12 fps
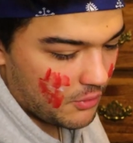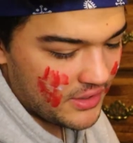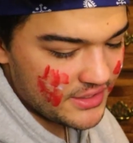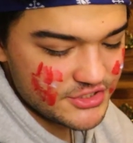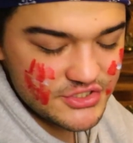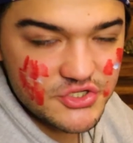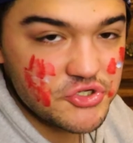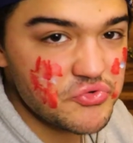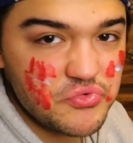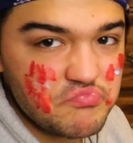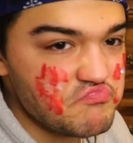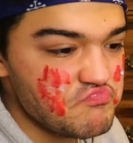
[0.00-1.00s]
Why not just
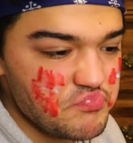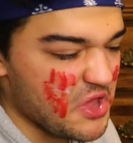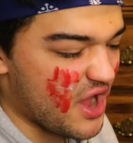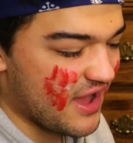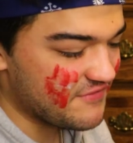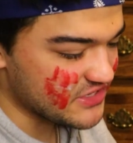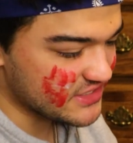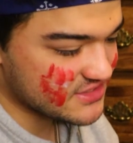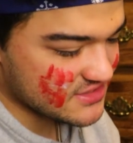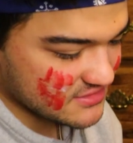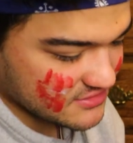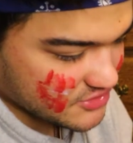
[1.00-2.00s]
do the
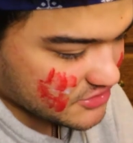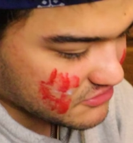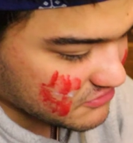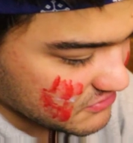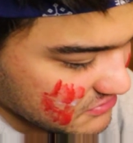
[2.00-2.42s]
obvious? Just